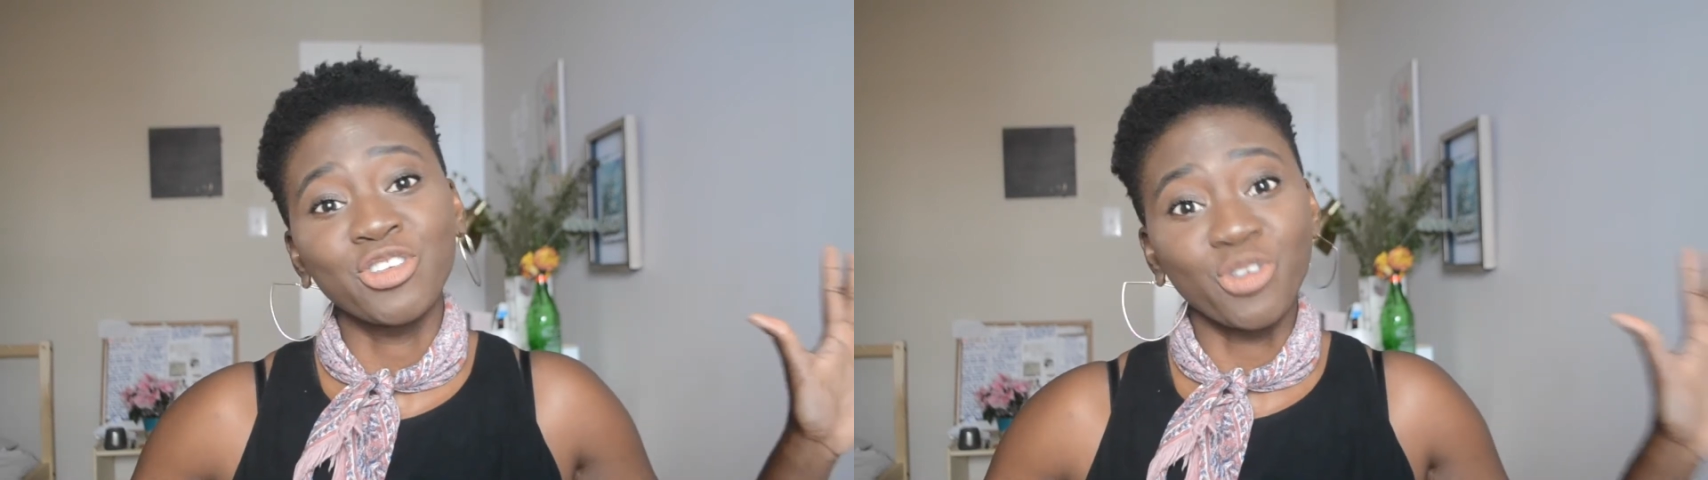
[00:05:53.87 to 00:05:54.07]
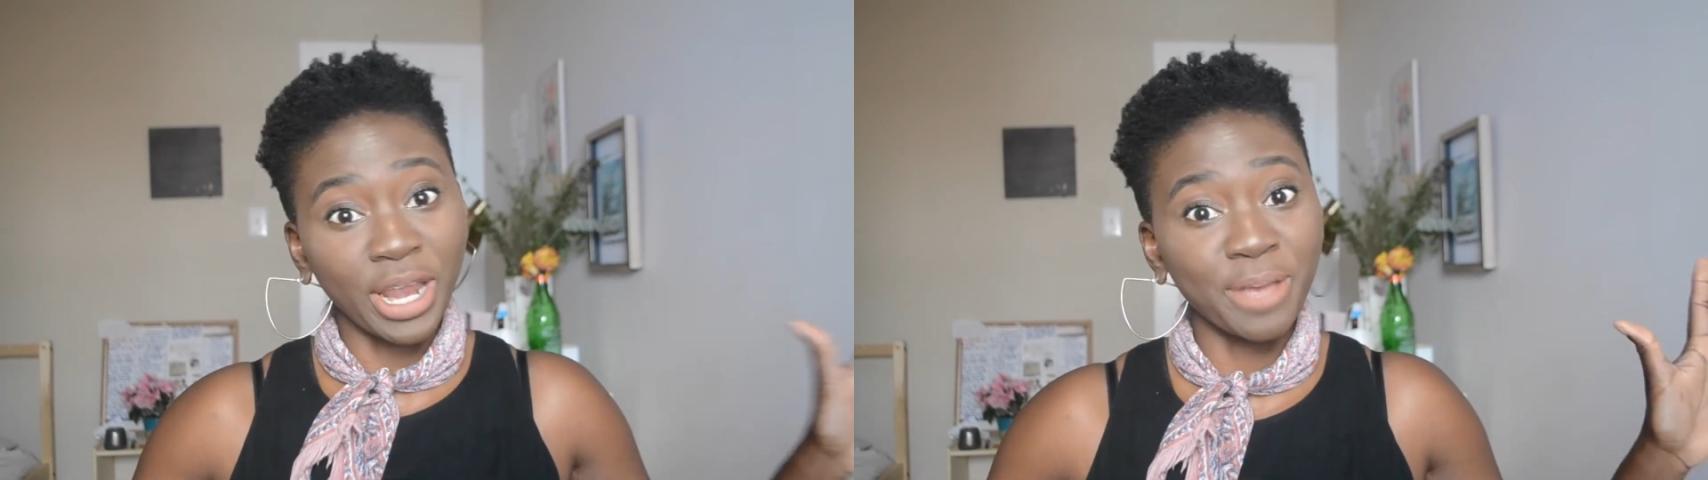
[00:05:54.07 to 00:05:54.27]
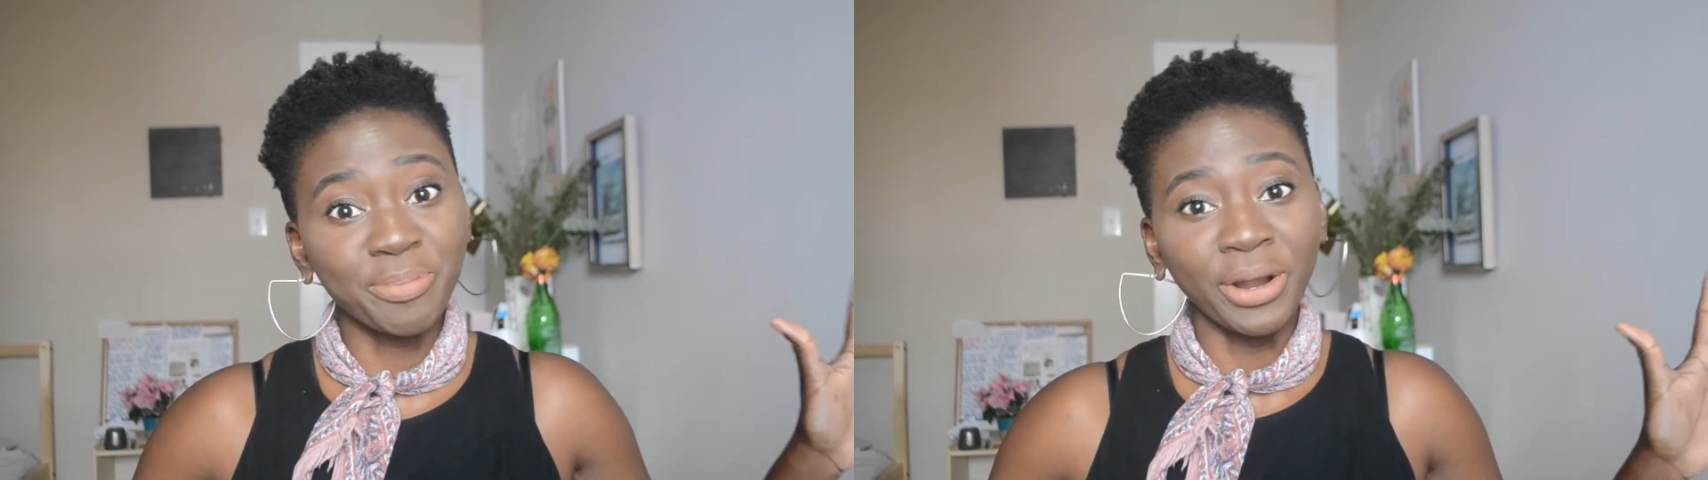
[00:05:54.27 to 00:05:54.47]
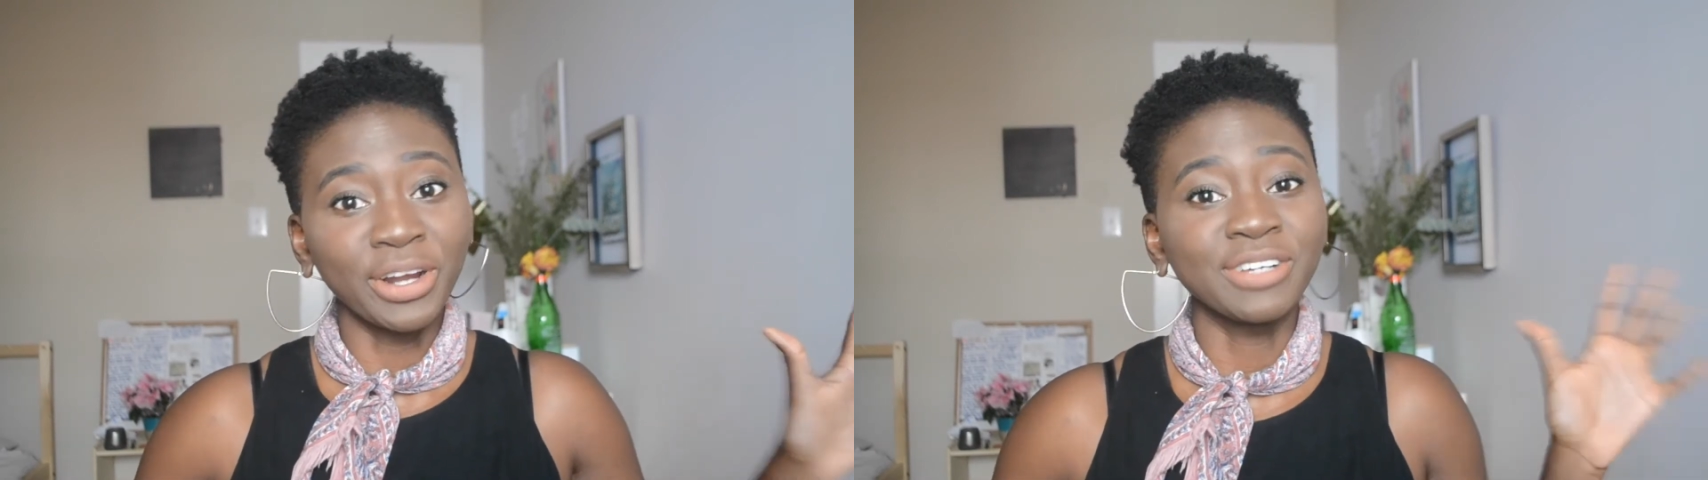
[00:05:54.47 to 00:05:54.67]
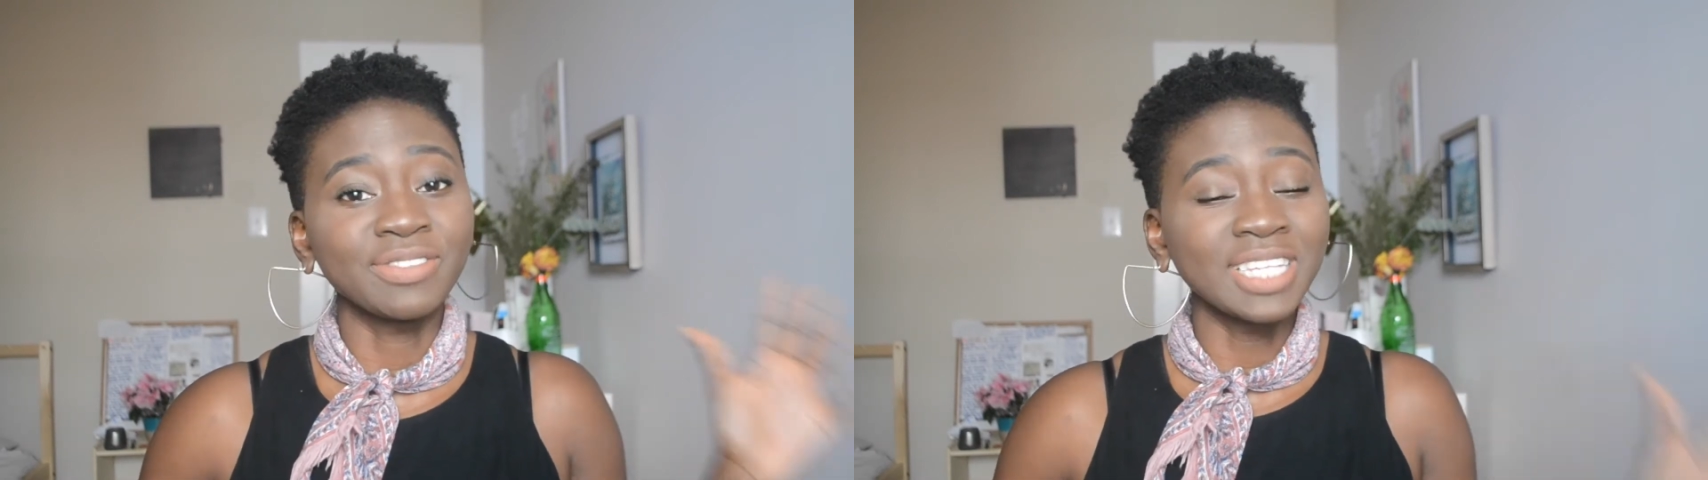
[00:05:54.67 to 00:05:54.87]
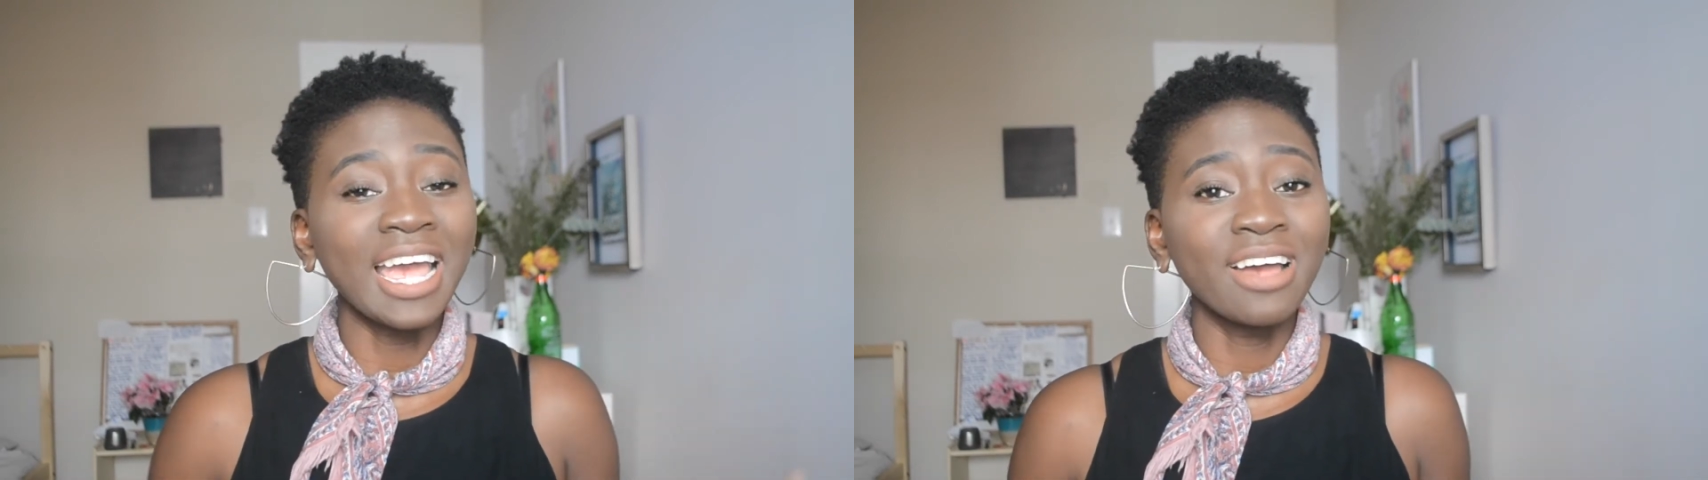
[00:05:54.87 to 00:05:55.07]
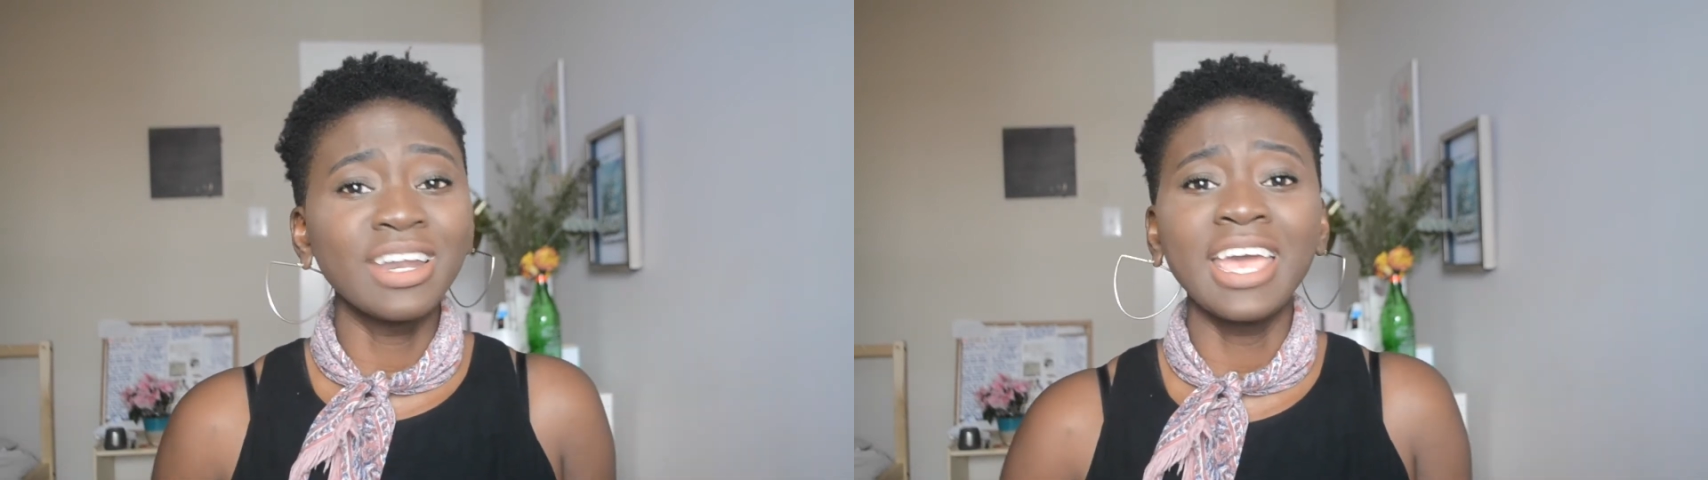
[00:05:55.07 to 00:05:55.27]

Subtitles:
great part of town.